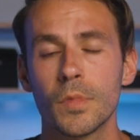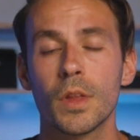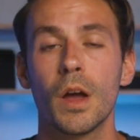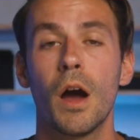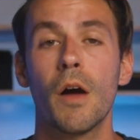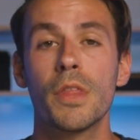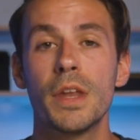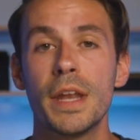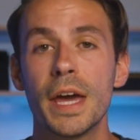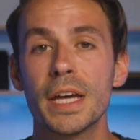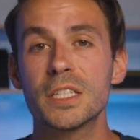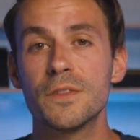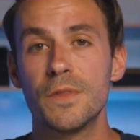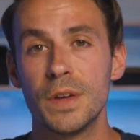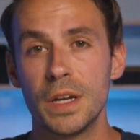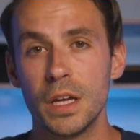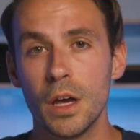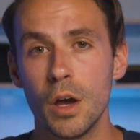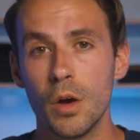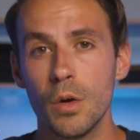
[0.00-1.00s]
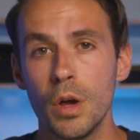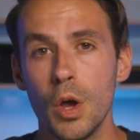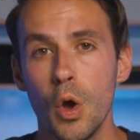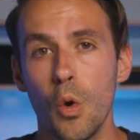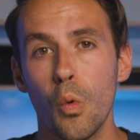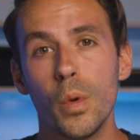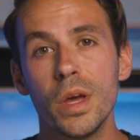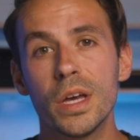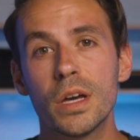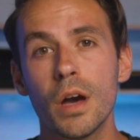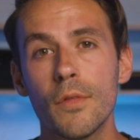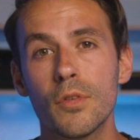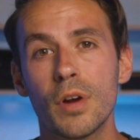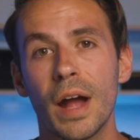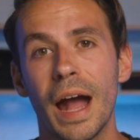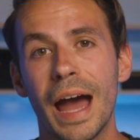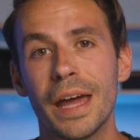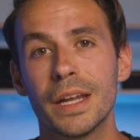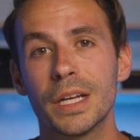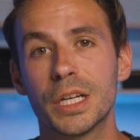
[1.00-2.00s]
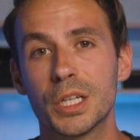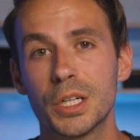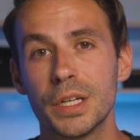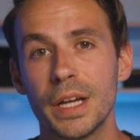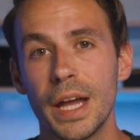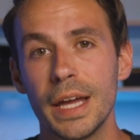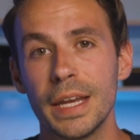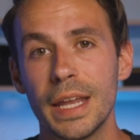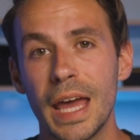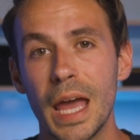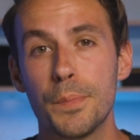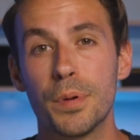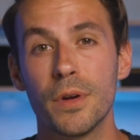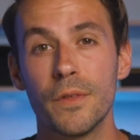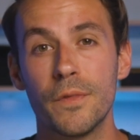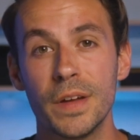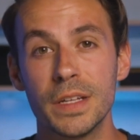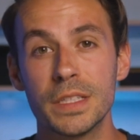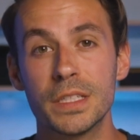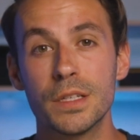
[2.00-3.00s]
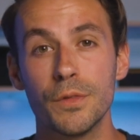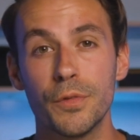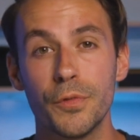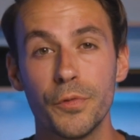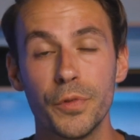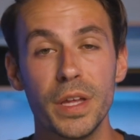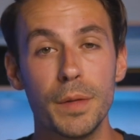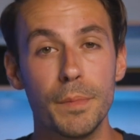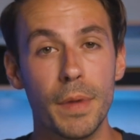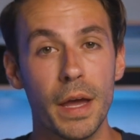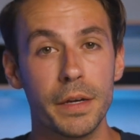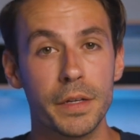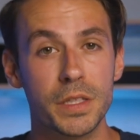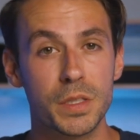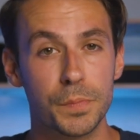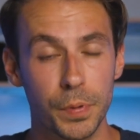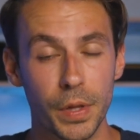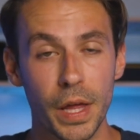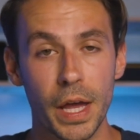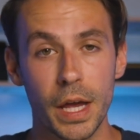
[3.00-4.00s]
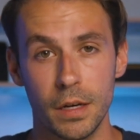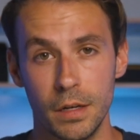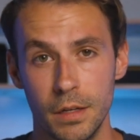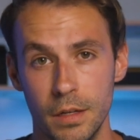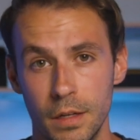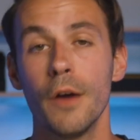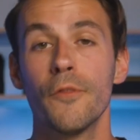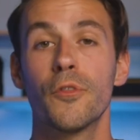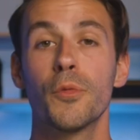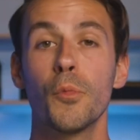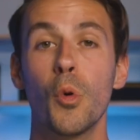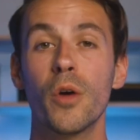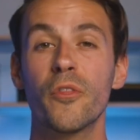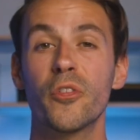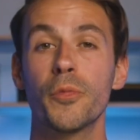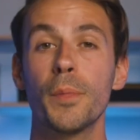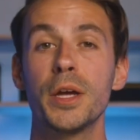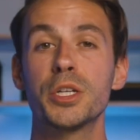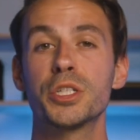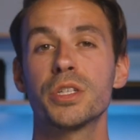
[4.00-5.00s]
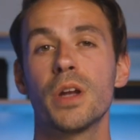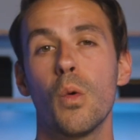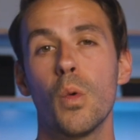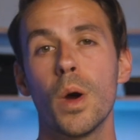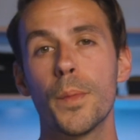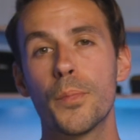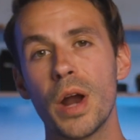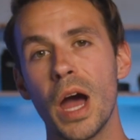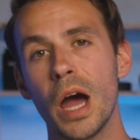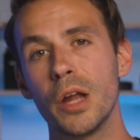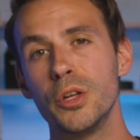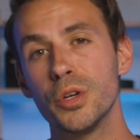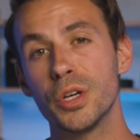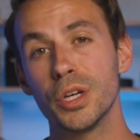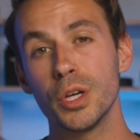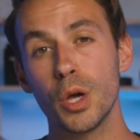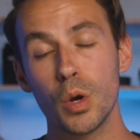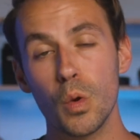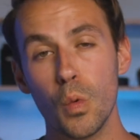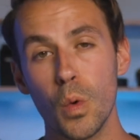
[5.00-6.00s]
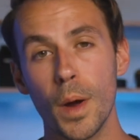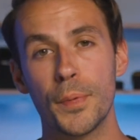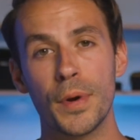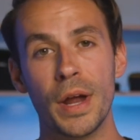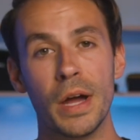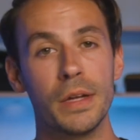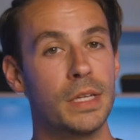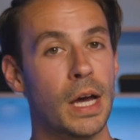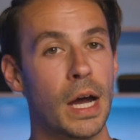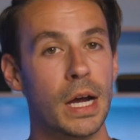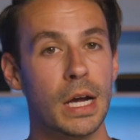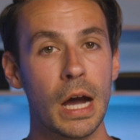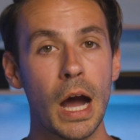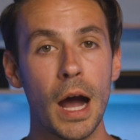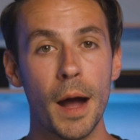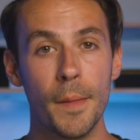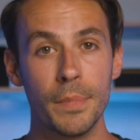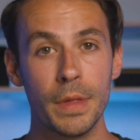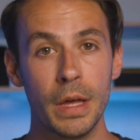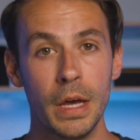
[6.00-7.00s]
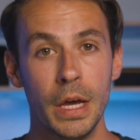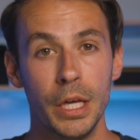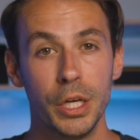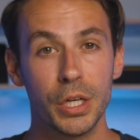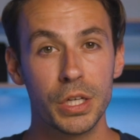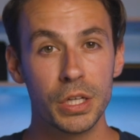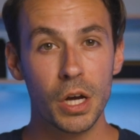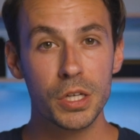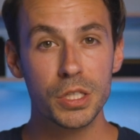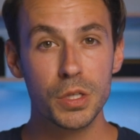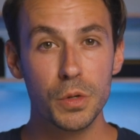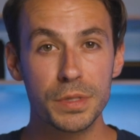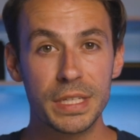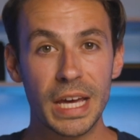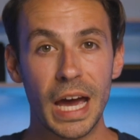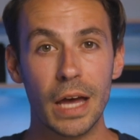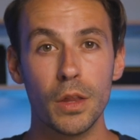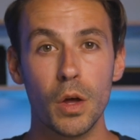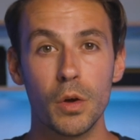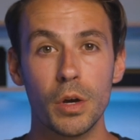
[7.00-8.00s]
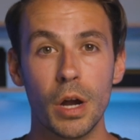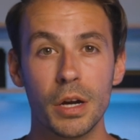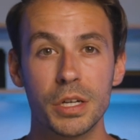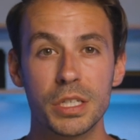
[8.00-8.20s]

On the next video, we cover how to create a preventive fleet maintenance plan. For more information on WhipAround, you can go to whiparound.com. You can also download our